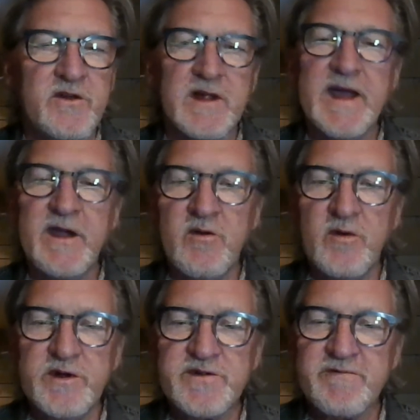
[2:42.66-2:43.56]
the
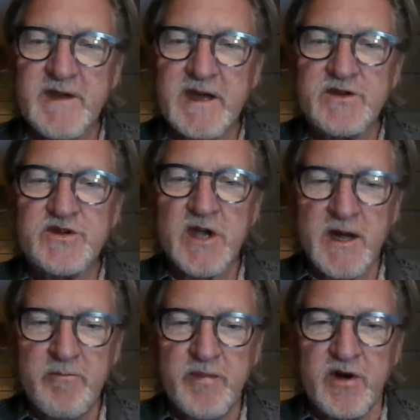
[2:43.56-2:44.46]
language of that
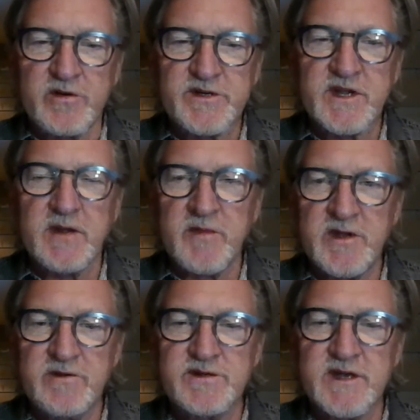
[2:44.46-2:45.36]
job post can
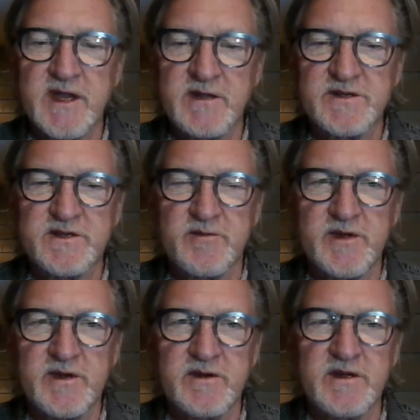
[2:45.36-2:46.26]
be used against
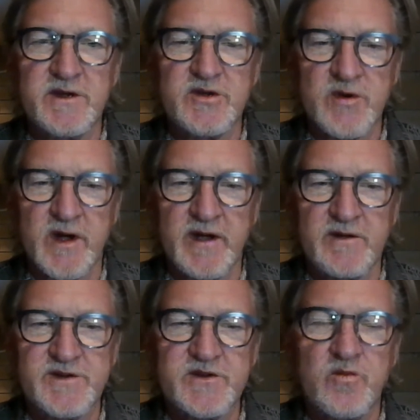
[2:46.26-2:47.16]
them in a
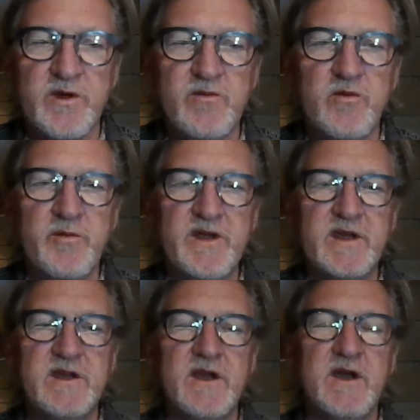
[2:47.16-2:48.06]
trial. So we will
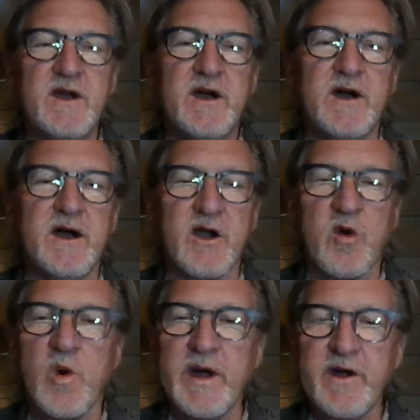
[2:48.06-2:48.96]
be
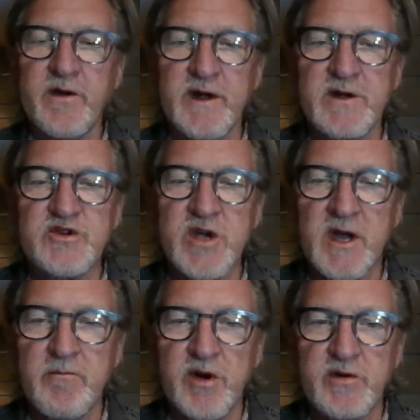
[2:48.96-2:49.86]
acquiring
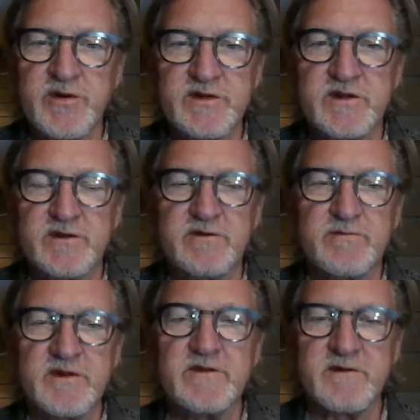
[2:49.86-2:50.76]
job posts,
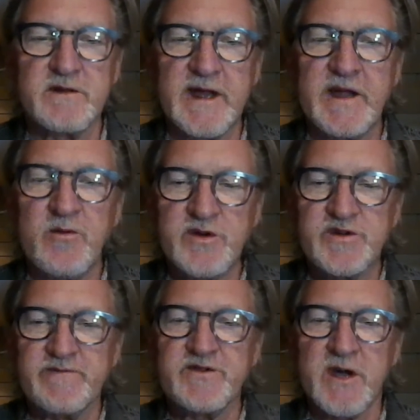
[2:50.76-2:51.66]
the
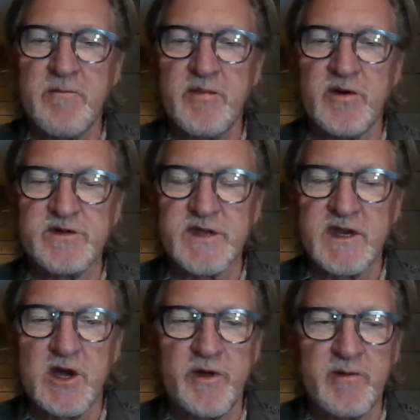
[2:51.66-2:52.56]
language of job posts,
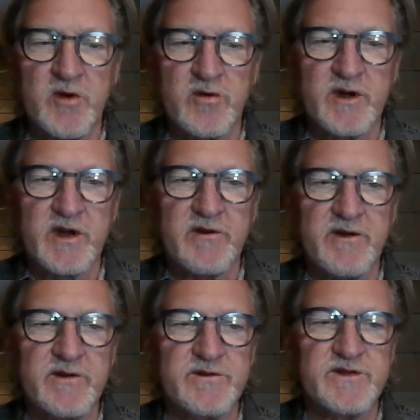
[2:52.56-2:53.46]
and helping motor
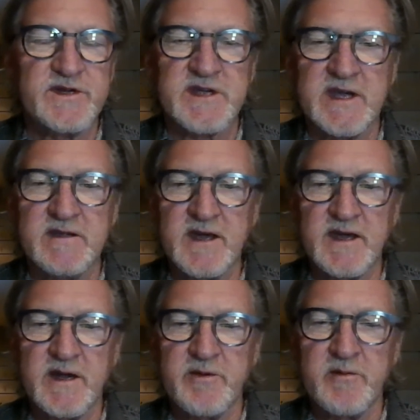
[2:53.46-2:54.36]
carriers to tighten
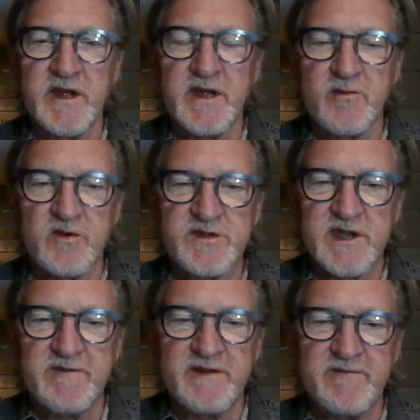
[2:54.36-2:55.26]
that up and make it more
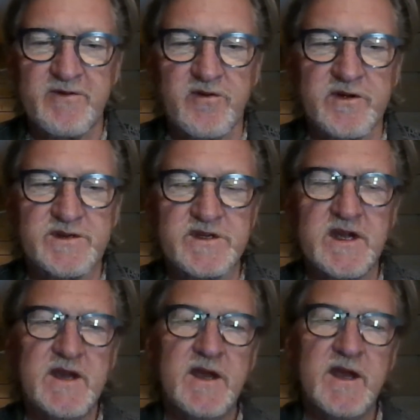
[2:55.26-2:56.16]
safety
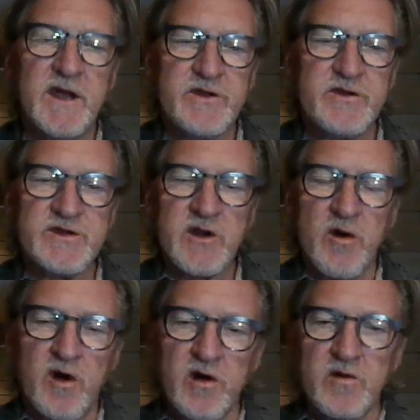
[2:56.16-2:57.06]
focused. And then you just
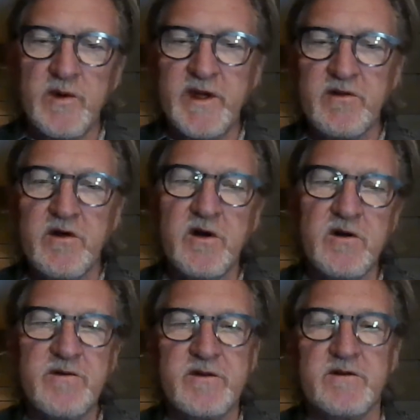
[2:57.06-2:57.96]
go all the way
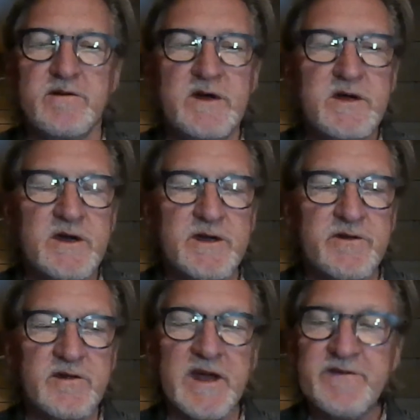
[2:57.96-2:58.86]
along
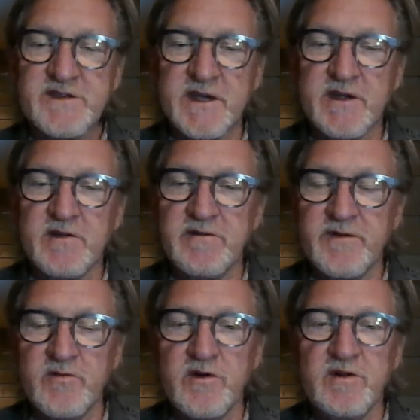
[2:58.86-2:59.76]
the life cycle,
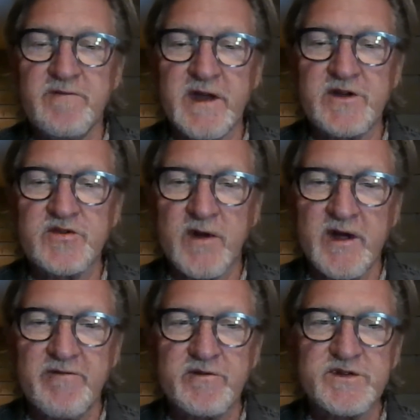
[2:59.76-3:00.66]
if you will, of that
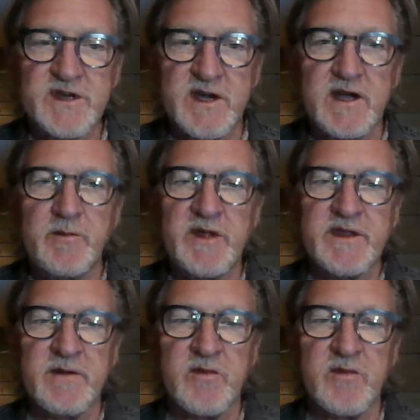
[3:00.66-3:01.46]
driver's time